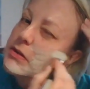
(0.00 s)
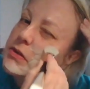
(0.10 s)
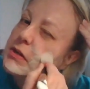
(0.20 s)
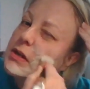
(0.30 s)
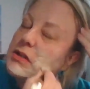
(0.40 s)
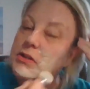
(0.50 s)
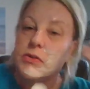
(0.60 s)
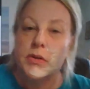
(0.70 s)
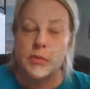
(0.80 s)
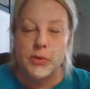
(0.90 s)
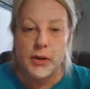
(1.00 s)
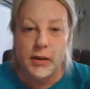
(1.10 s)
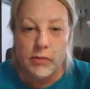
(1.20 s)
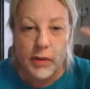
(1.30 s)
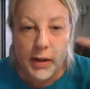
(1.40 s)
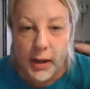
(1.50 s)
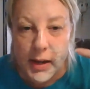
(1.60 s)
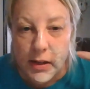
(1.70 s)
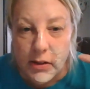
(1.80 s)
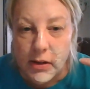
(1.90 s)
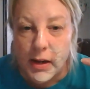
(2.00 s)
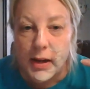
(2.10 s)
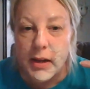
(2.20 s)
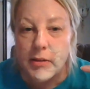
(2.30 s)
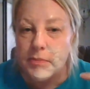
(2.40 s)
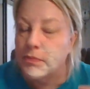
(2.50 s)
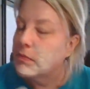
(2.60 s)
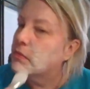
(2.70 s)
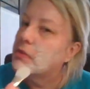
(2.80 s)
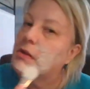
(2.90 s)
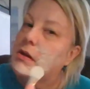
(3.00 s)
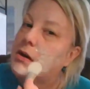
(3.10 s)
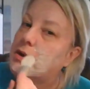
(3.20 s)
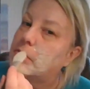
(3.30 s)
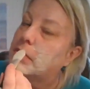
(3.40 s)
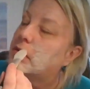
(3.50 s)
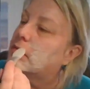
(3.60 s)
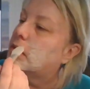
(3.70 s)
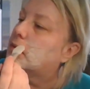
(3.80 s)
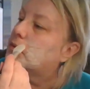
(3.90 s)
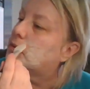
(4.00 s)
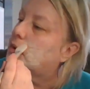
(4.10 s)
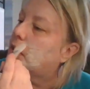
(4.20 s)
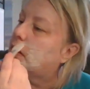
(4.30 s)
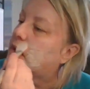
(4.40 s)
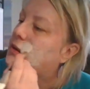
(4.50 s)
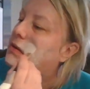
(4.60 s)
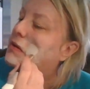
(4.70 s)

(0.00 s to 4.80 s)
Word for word: So again, you don't want to put it right on your eye, um, but around your eye.